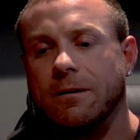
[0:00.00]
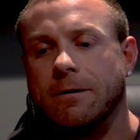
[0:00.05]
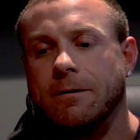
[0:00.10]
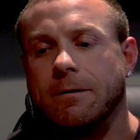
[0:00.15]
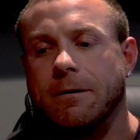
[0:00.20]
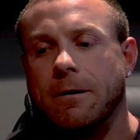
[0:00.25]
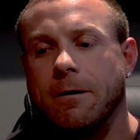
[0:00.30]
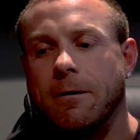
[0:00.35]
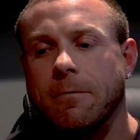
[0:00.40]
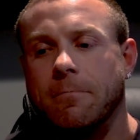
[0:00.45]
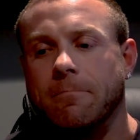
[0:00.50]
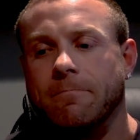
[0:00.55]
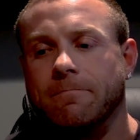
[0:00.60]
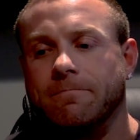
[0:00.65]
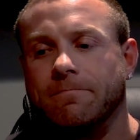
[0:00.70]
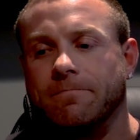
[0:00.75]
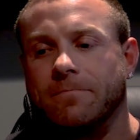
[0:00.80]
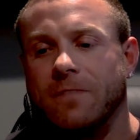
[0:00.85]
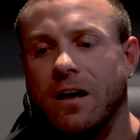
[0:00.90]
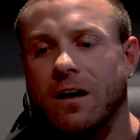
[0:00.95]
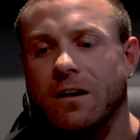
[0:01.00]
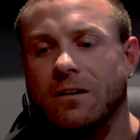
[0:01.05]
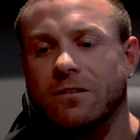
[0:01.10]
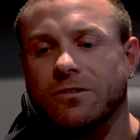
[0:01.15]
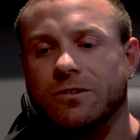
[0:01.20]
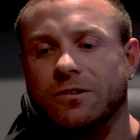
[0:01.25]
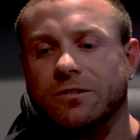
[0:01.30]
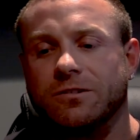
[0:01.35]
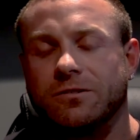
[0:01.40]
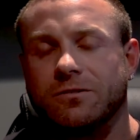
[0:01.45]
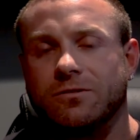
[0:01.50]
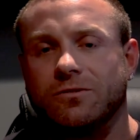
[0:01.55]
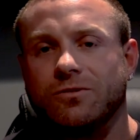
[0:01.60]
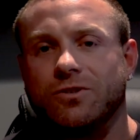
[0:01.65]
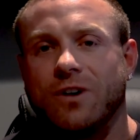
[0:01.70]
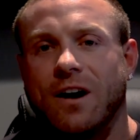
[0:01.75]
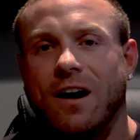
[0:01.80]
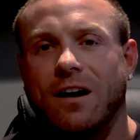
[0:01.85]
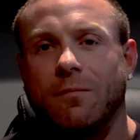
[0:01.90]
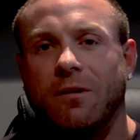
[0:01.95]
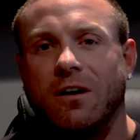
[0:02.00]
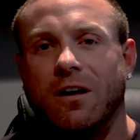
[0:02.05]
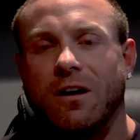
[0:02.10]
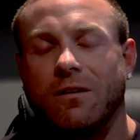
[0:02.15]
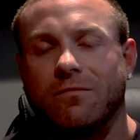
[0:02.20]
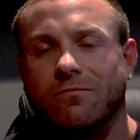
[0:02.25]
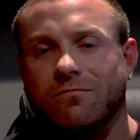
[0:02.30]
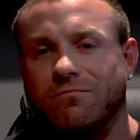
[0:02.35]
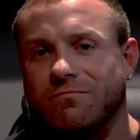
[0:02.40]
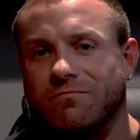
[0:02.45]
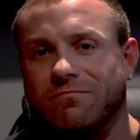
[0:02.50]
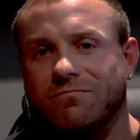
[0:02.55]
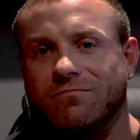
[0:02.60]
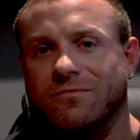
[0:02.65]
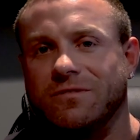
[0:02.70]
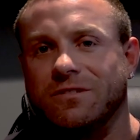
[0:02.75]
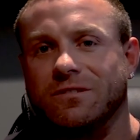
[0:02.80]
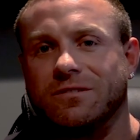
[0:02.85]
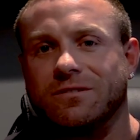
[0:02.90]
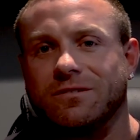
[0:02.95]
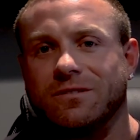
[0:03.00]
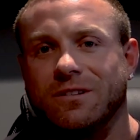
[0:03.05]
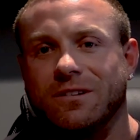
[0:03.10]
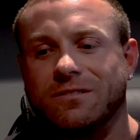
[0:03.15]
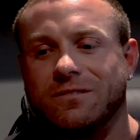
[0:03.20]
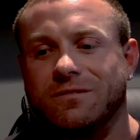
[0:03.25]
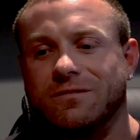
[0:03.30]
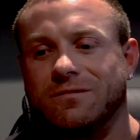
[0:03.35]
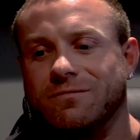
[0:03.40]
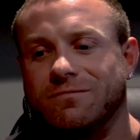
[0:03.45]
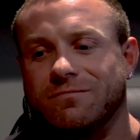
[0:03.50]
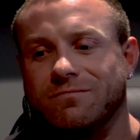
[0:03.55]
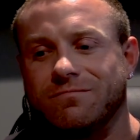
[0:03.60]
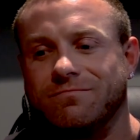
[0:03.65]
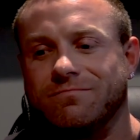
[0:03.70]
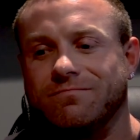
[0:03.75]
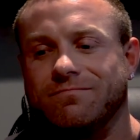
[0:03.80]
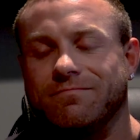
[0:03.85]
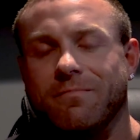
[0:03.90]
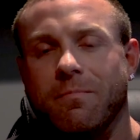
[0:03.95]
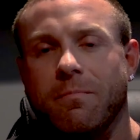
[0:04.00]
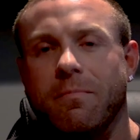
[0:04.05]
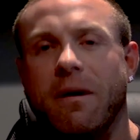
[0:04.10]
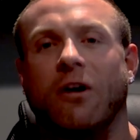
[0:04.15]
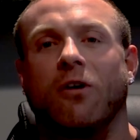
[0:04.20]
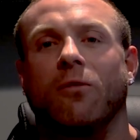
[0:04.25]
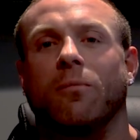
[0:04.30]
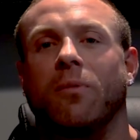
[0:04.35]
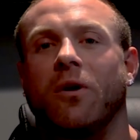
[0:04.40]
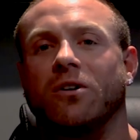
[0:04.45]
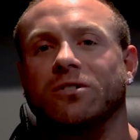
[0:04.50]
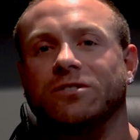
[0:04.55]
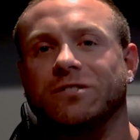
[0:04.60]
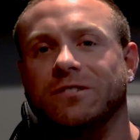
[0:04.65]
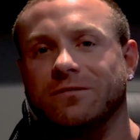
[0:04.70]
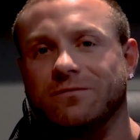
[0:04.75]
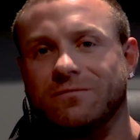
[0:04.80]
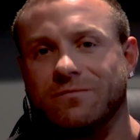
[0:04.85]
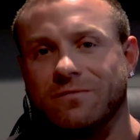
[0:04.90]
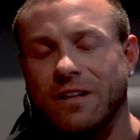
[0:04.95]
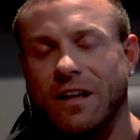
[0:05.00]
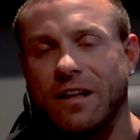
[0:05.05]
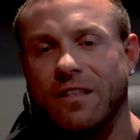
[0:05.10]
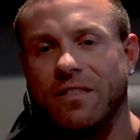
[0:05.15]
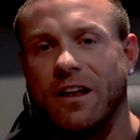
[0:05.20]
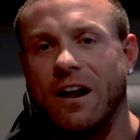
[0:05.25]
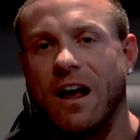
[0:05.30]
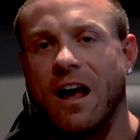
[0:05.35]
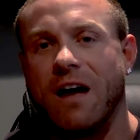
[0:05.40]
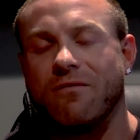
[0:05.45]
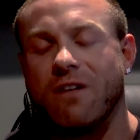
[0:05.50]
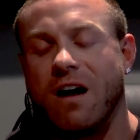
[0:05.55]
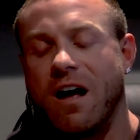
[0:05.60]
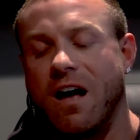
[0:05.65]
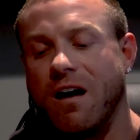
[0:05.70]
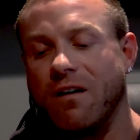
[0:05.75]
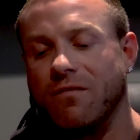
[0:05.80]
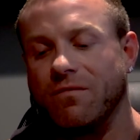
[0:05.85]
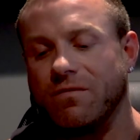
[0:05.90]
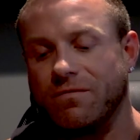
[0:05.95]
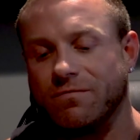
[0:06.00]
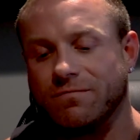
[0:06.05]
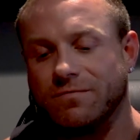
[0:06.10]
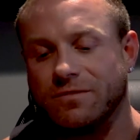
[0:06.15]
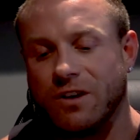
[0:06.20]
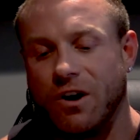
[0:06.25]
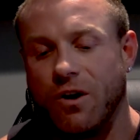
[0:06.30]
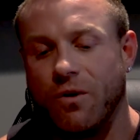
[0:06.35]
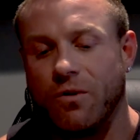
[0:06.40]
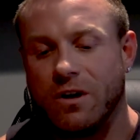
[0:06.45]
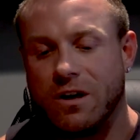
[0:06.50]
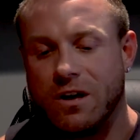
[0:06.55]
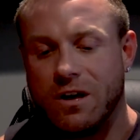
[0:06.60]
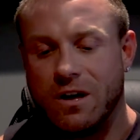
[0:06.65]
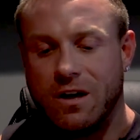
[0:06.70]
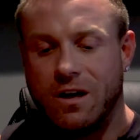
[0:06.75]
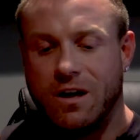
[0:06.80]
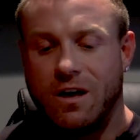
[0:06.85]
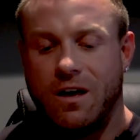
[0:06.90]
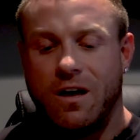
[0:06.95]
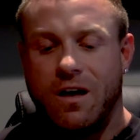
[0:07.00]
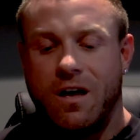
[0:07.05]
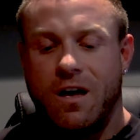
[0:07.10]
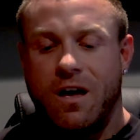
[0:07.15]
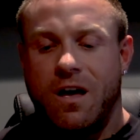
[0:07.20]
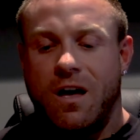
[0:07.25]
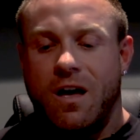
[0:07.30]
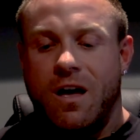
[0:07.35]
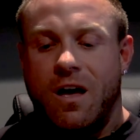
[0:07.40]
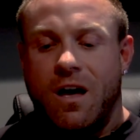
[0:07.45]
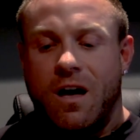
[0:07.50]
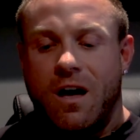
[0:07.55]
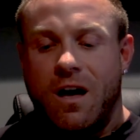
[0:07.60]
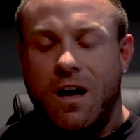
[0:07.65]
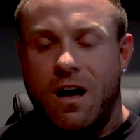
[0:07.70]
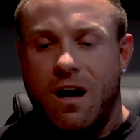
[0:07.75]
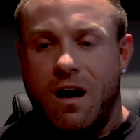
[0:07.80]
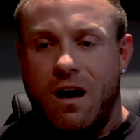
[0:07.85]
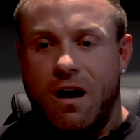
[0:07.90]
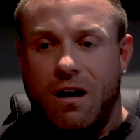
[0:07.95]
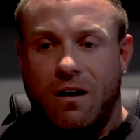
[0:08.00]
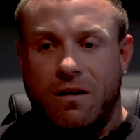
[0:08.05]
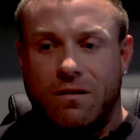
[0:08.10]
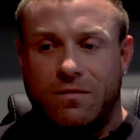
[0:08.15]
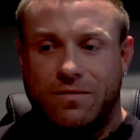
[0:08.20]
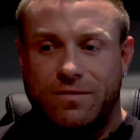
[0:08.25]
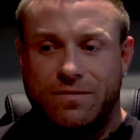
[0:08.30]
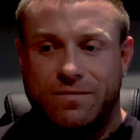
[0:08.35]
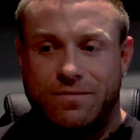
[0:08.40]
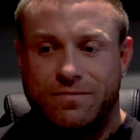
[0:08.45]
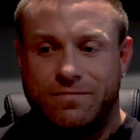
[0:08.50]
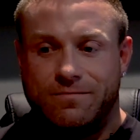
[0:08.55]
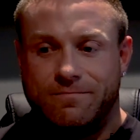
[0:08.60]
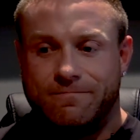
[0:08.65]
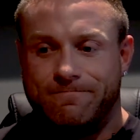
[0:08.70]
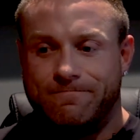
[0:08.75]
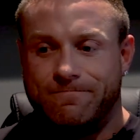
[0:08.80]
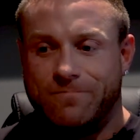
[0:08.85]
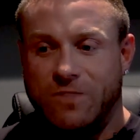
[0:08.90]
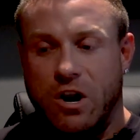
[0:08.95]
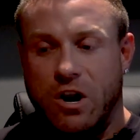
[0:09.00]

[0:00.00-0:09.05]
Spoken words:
And just trying to be just this better person than I ever have. So, you